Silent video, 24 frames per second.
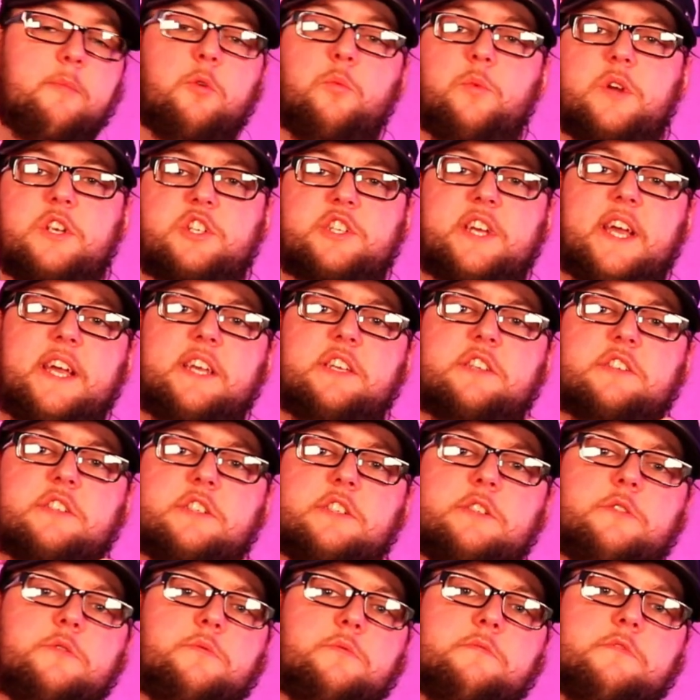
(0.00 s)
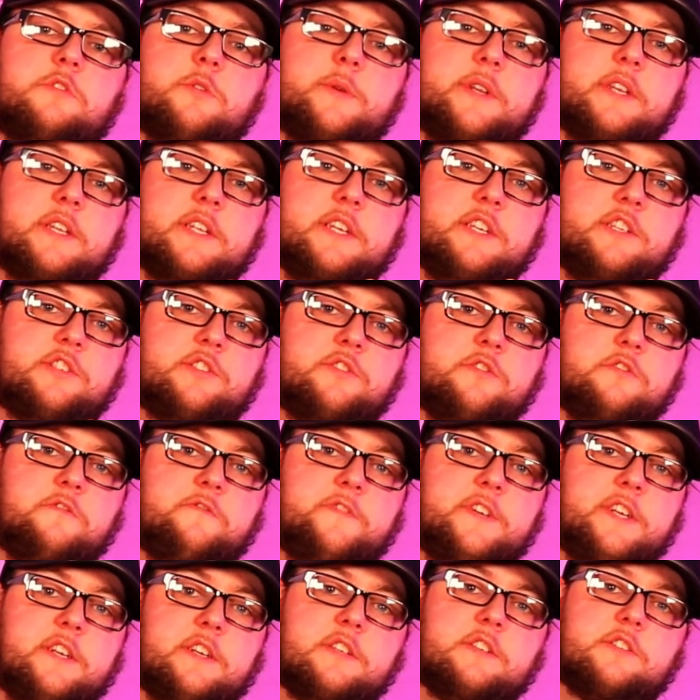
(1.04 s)
In which case, are you doing these 2
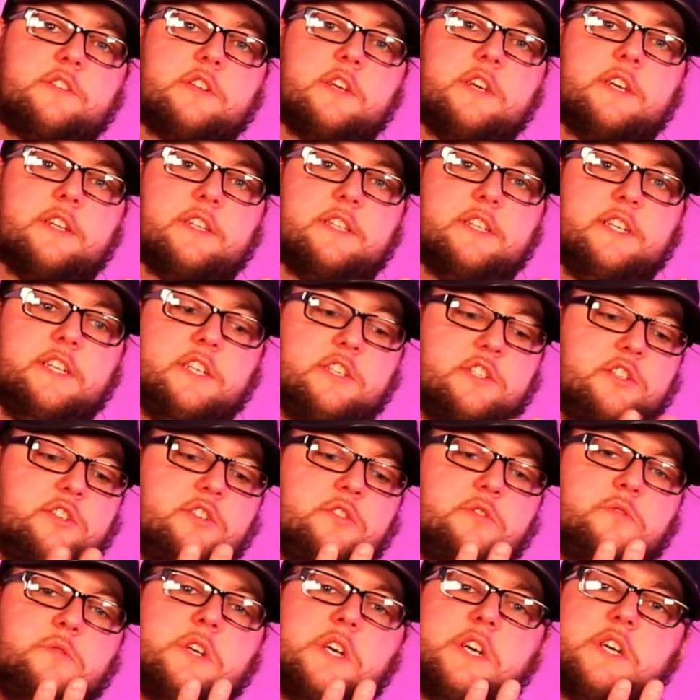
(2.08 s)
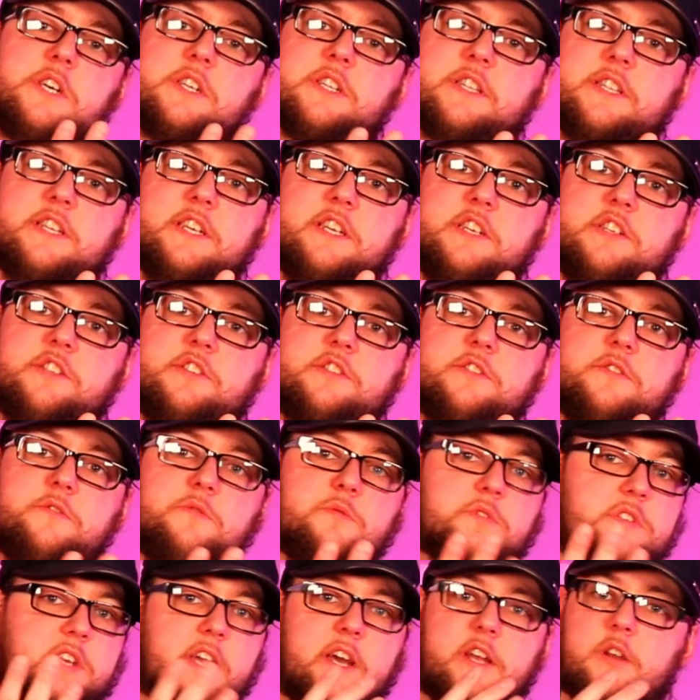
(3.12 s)
fingers, these 2, these 2?
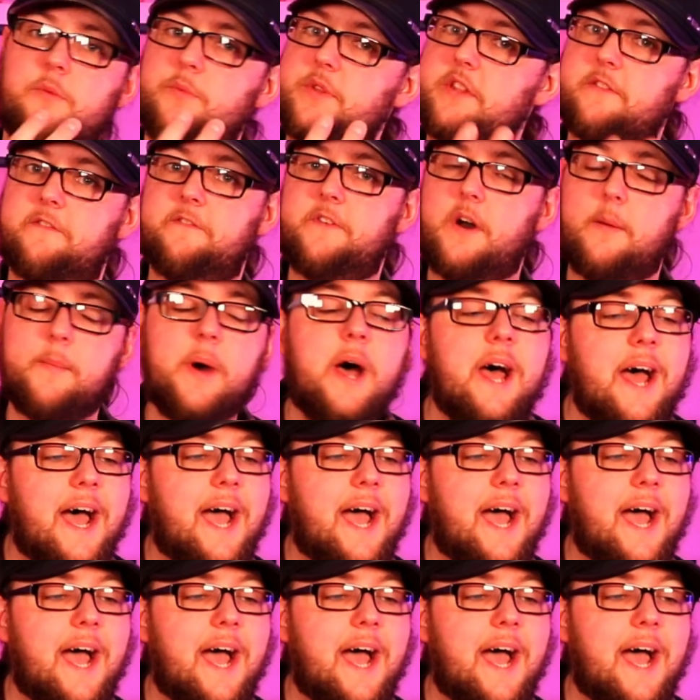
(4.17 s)
What's going on with the thumb?